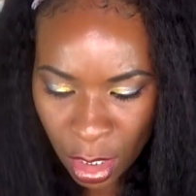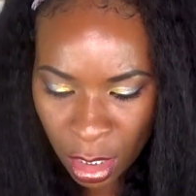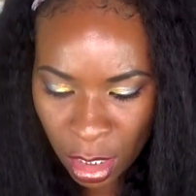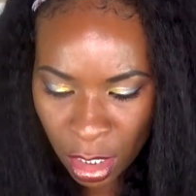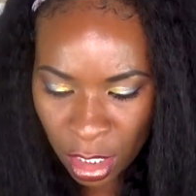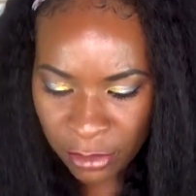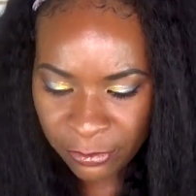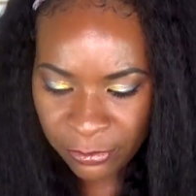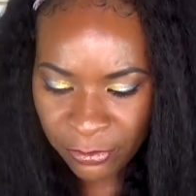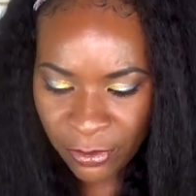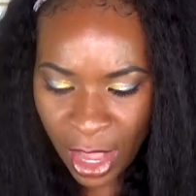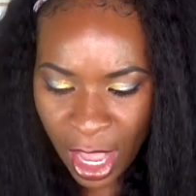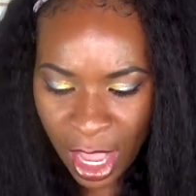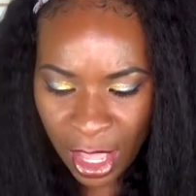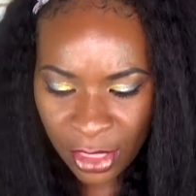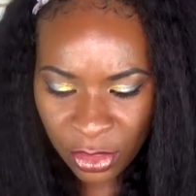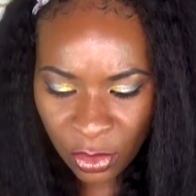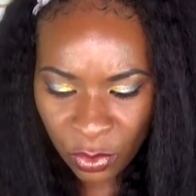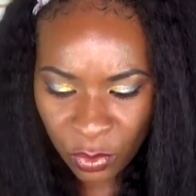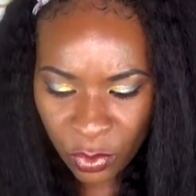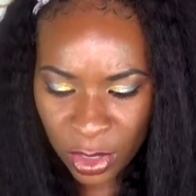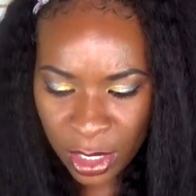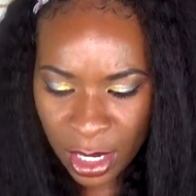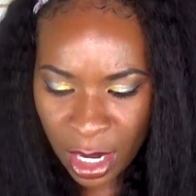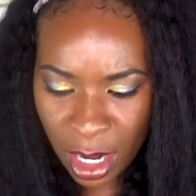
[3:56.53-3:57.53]
And
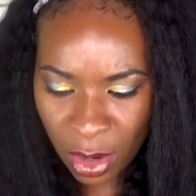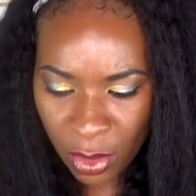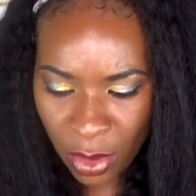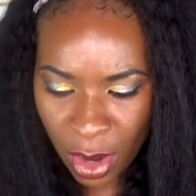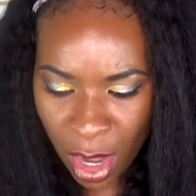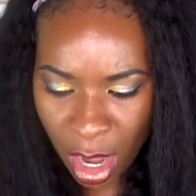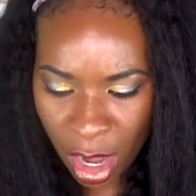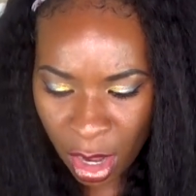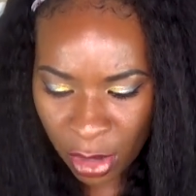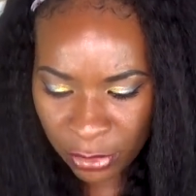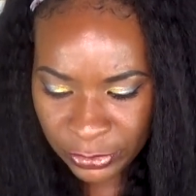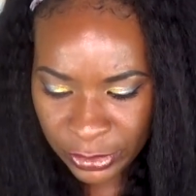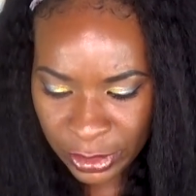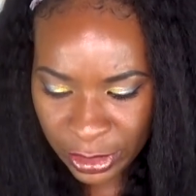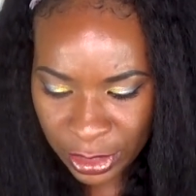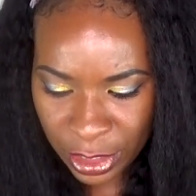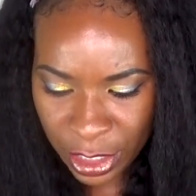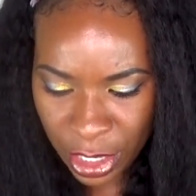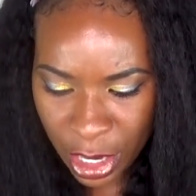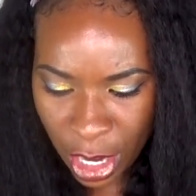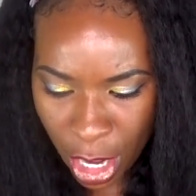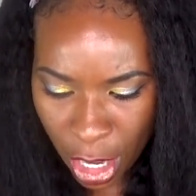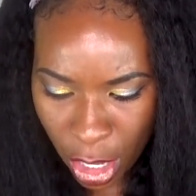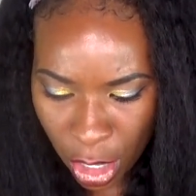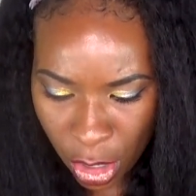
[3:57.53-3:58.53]
Father, we don't often
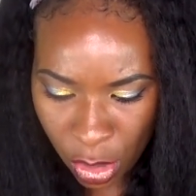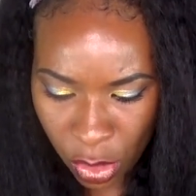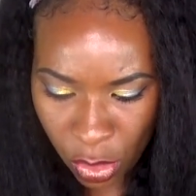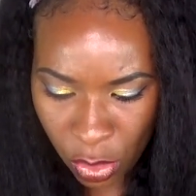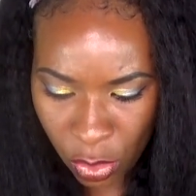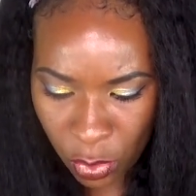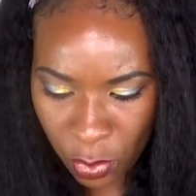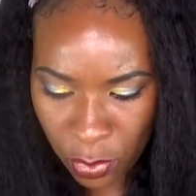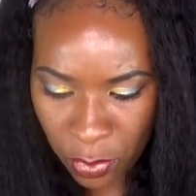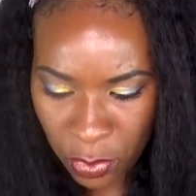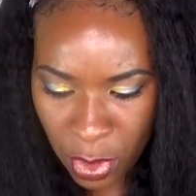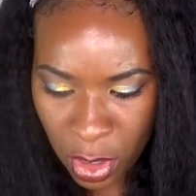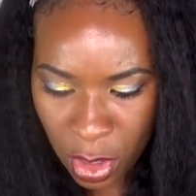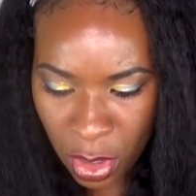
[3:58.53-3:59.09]
know